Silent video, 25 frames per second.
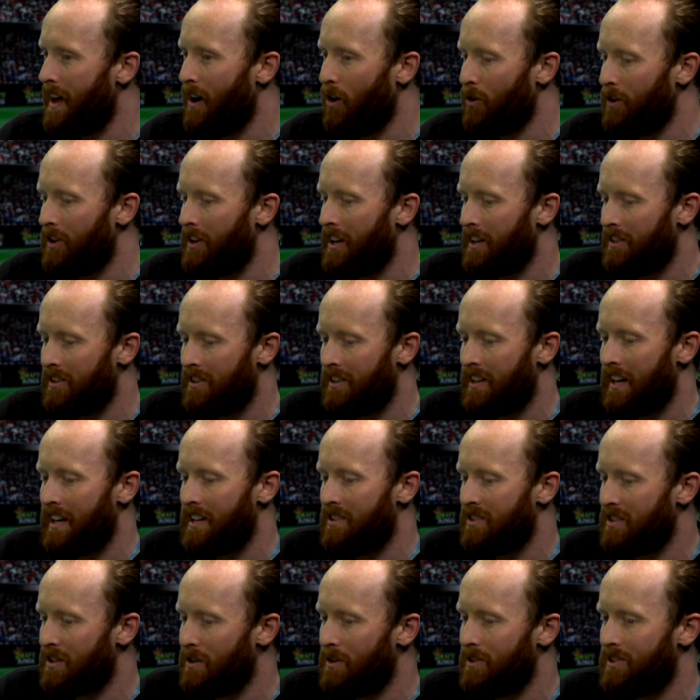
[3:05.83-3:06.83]
On another day,
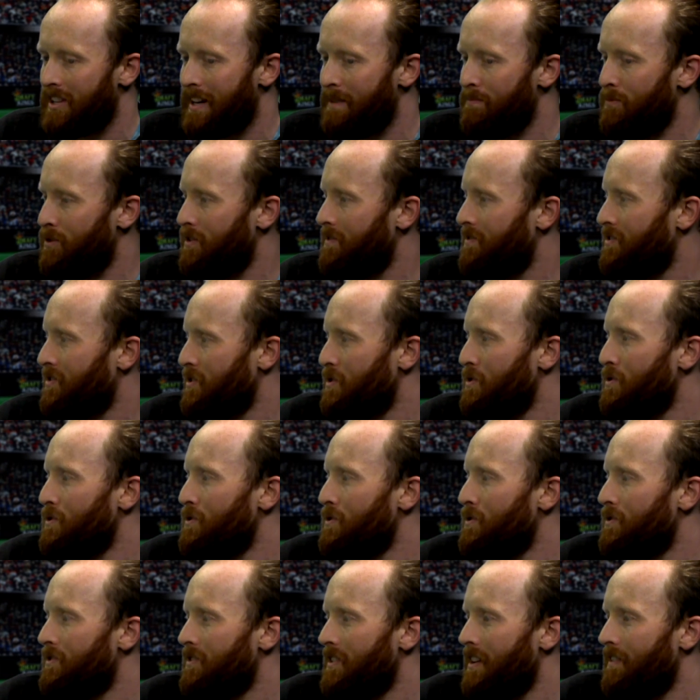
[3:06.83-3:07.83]
Scott Dan would have
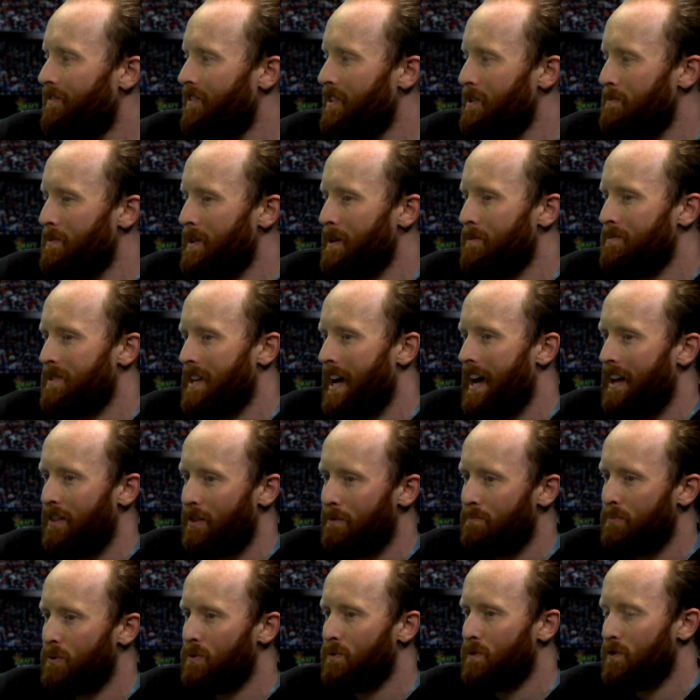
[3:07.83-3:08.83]
scored if he'd been able to head
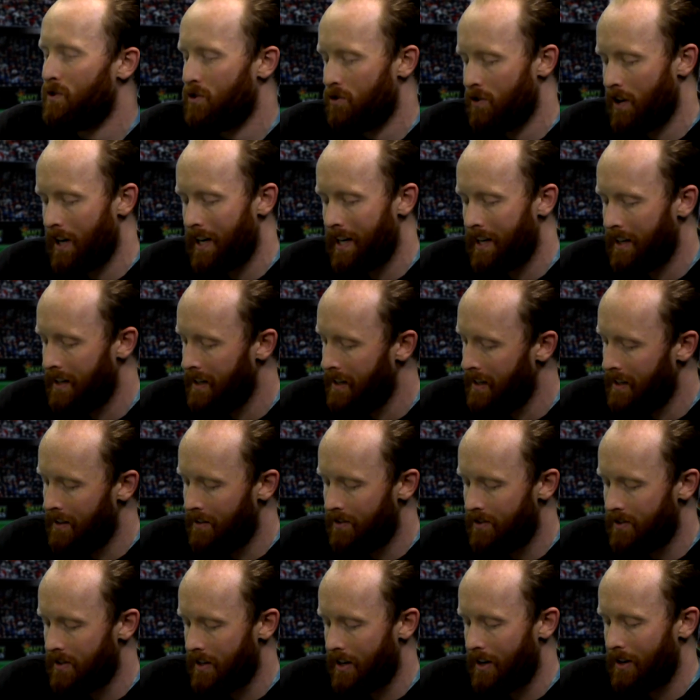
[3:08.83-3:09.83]
the ball straight.
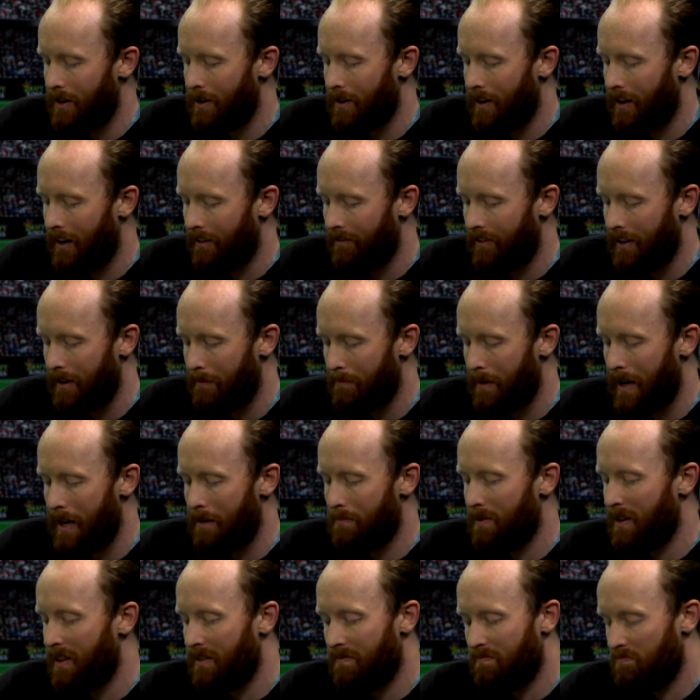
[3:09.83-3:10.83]
So I think
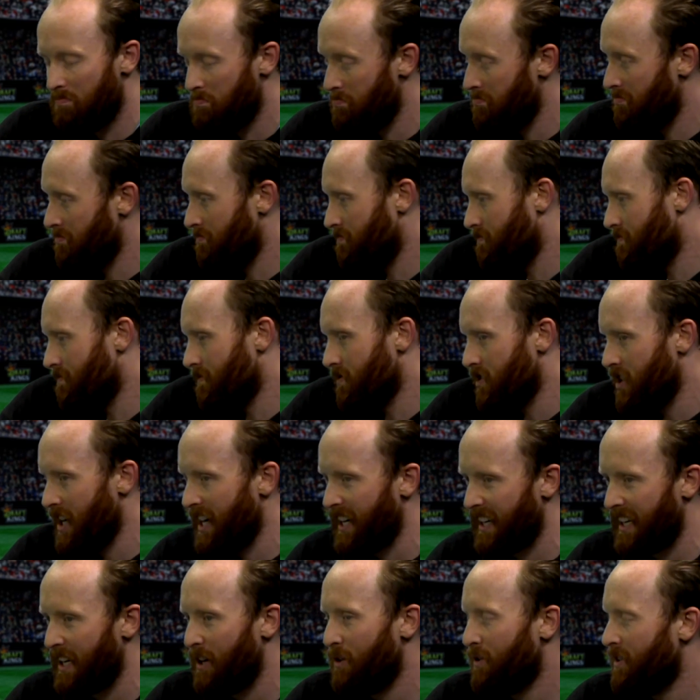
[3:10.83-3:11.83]
maybe
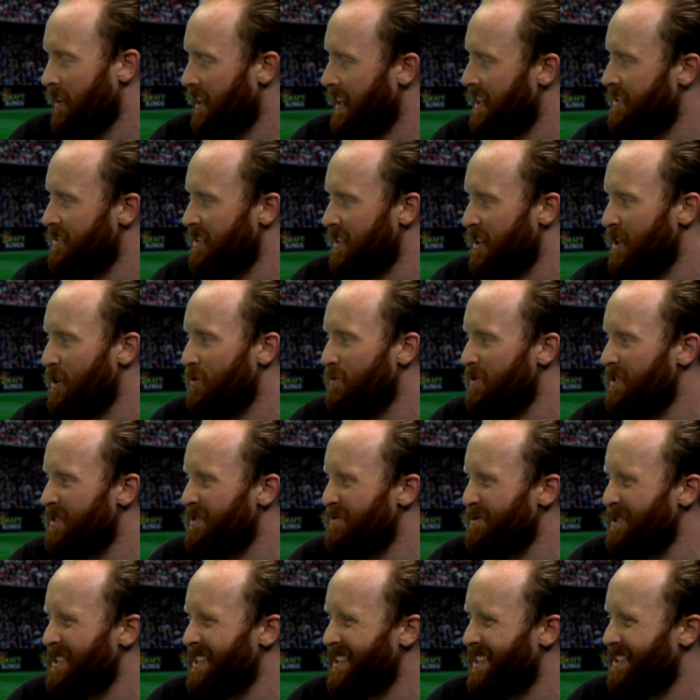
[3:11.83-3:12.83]
Jagielka gets a goal
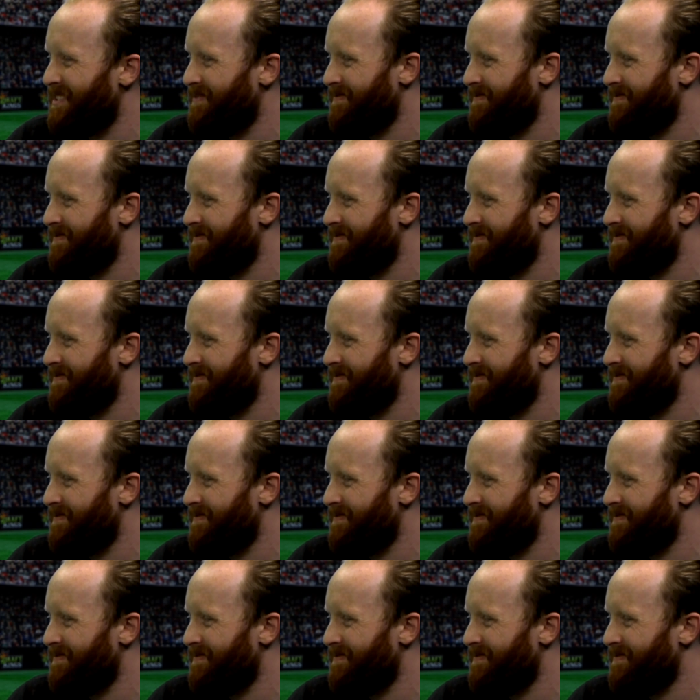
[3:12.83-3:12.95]
this week.